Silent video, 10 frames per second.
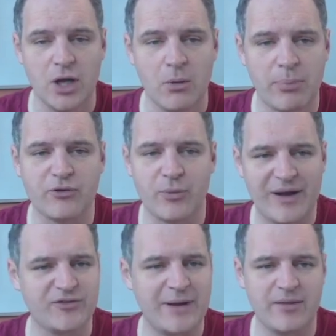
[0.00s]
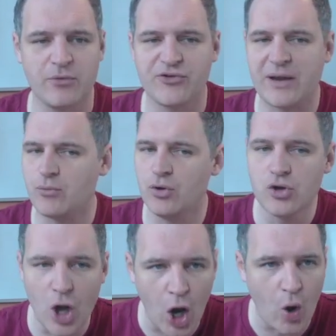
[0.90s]
But don't we have to make them the same?
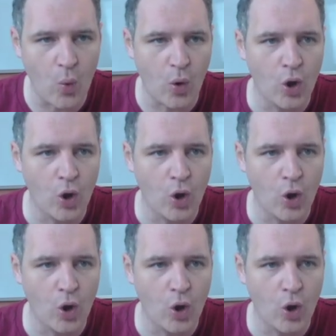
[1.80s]
No.